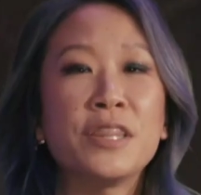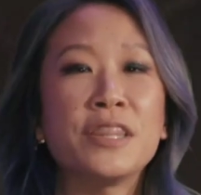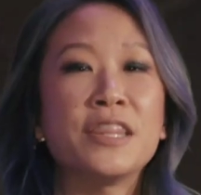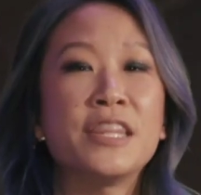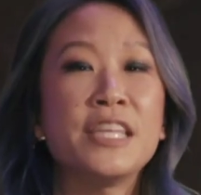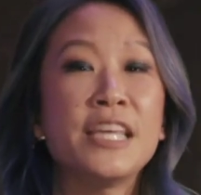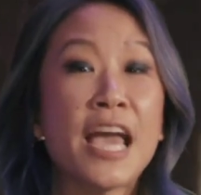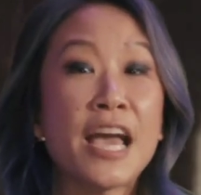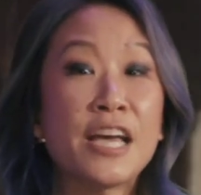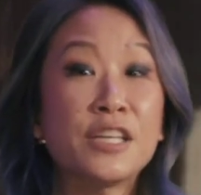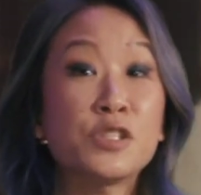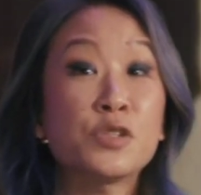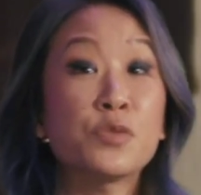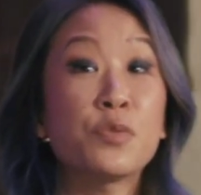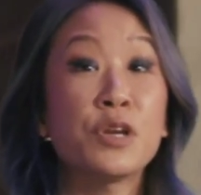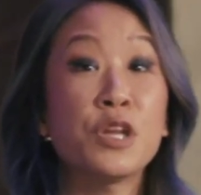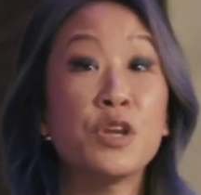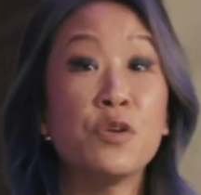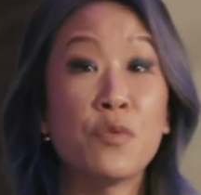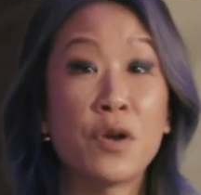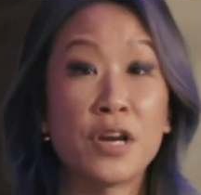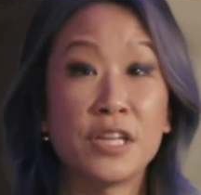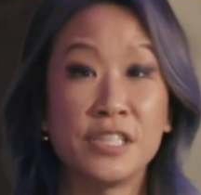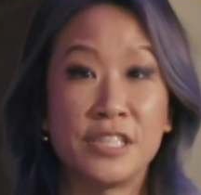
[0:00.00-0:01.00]
With the
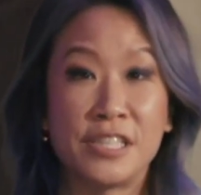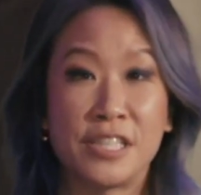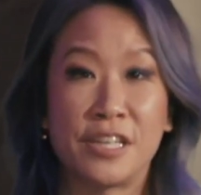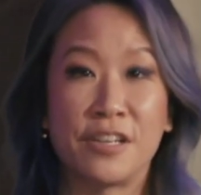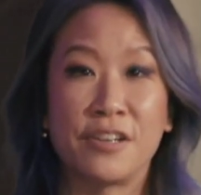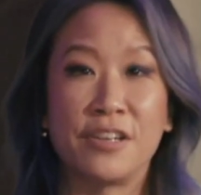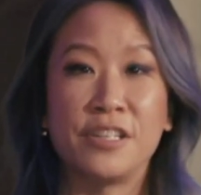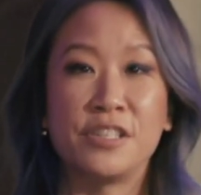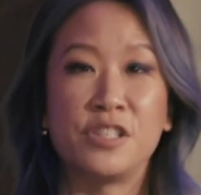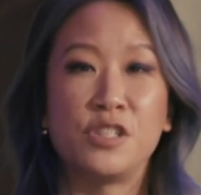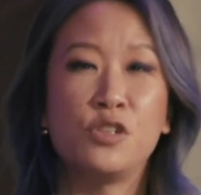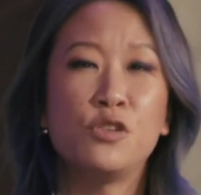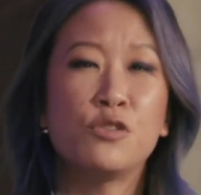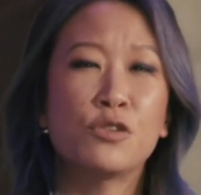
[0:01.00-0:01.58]
S21 series,